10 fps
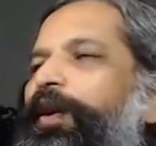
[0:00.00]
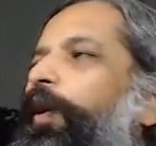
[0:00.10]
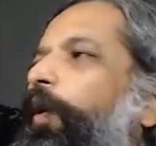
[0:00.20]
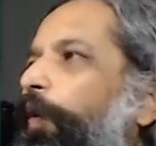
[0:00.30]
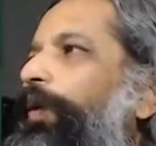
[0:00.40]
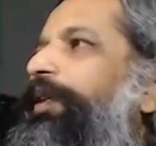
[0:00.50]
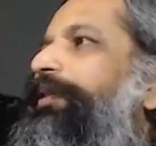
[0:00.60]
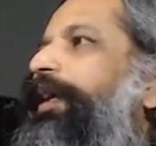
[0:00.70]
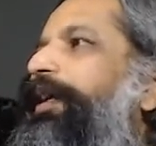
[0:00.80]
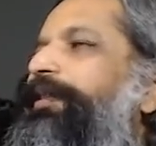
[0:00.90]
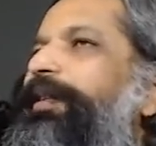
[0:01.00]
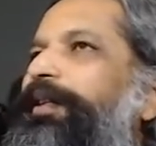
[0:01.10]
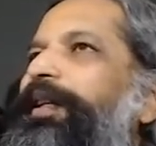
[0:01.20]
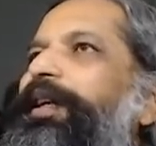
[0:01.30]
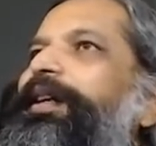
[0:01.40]
All the signs are
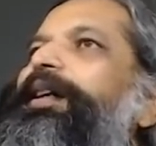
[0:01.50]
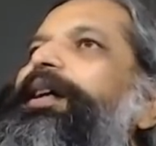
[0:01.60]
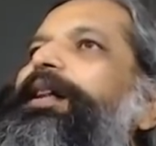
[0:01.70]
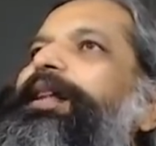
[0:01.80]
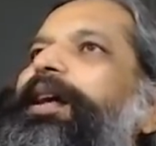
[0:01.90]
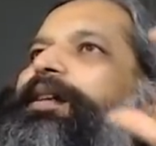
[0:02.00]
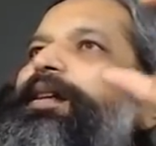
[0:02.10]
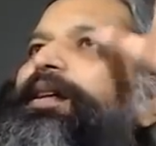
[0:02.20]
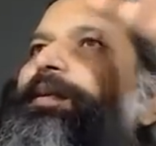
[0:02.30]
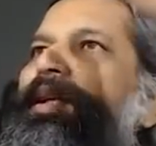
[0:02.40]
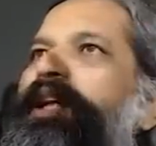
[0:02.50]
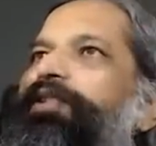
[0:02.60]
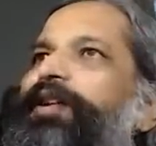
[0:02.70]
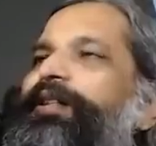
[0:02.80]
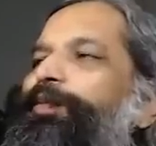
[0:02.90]
there that nature
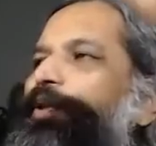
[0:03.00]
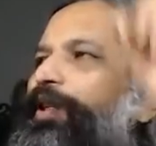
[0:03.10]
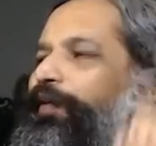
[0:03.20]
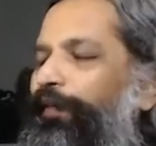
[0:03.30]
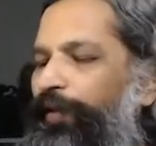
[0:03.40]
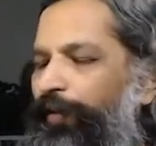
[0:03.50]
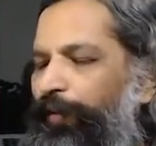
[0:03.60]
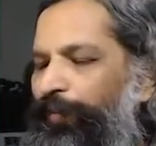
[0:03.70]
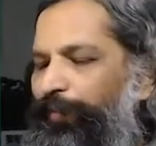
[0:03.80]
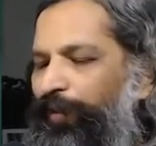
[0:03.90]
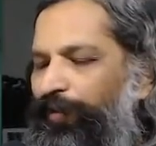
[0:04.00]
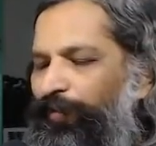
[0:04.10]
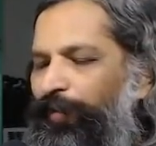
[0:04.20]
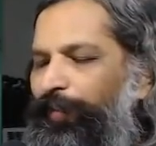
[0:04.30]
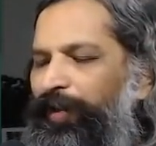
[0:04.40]
is pushing for a new
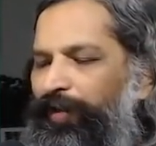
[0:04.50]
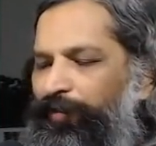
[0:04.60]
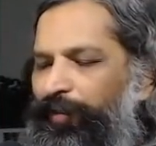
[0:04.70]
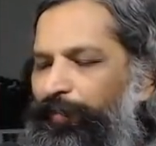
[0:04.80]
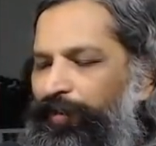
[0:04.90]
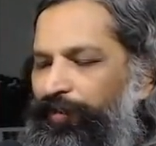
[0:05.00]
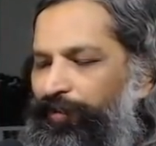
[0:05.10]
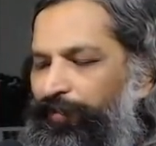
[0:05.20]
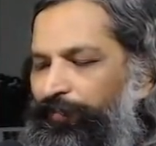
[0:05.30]
spiritual being to emerge.